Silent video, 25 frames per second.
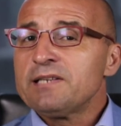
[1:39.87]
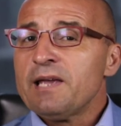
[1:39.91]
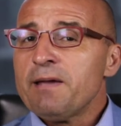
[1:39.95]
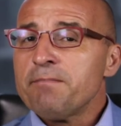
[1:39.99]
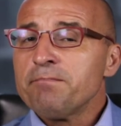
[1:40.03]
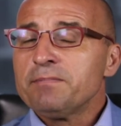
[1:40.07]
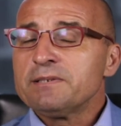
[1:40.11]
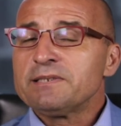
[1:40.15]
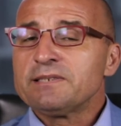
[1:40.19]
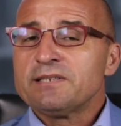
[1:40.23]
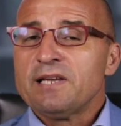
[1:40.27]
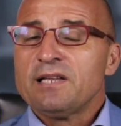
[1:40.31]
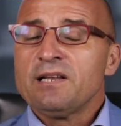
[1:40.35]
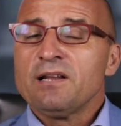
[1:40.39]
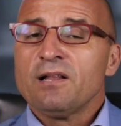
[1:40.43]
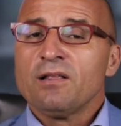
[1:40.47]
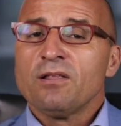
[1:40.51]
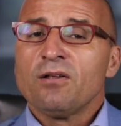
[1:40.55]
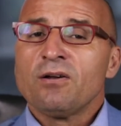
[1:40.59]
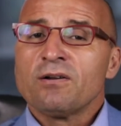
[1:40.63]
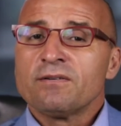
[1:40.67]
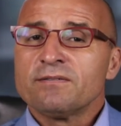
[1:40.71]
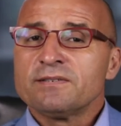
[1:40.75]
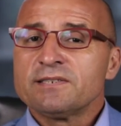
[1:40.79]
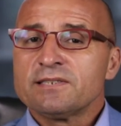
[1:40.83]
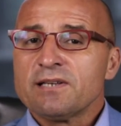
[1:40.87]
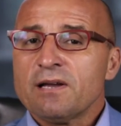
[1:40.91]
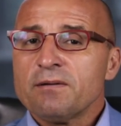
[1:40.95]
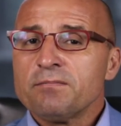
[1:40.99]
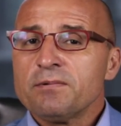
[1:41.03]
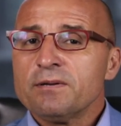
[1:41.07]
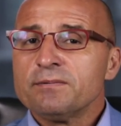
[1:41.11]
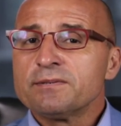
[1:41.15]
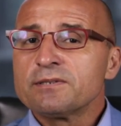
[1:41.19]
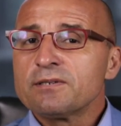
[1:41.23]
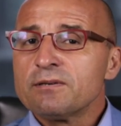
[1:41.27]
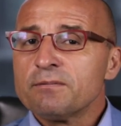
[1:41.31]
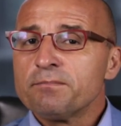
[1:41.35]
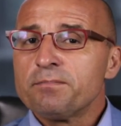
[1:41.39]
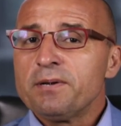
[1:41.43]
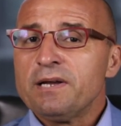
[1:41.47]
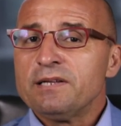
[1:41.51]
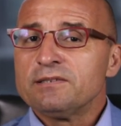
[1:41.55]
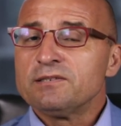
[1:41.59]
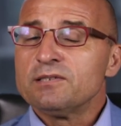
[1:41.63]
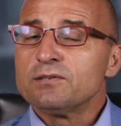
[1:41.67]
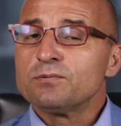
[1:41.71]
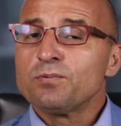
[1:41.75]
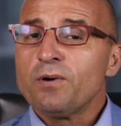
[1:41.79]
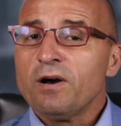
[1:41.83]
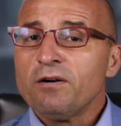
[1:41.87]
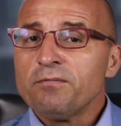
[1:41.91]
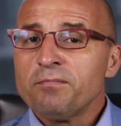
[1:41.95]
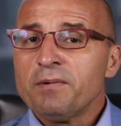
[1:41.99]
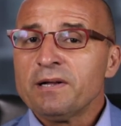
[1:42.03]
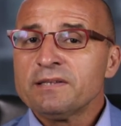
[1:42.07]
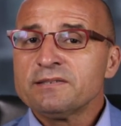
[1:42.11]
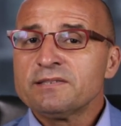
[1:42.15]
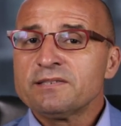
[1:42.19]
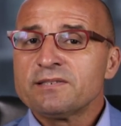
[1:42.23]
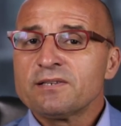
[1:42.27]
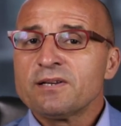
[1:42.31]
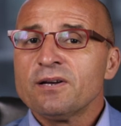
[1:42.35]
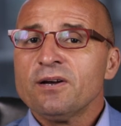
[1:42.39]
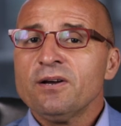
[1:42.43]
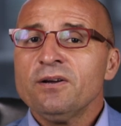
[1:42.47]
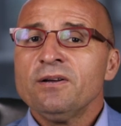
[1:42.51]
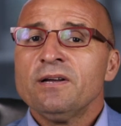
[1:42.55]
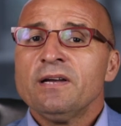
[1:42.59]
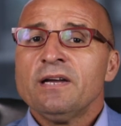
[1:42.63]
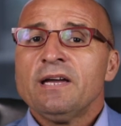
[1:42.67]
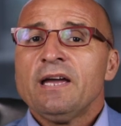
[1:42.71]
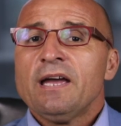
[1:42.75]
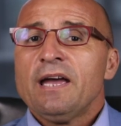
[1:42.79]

10% in a lot of suburbs compared to 12 months ago.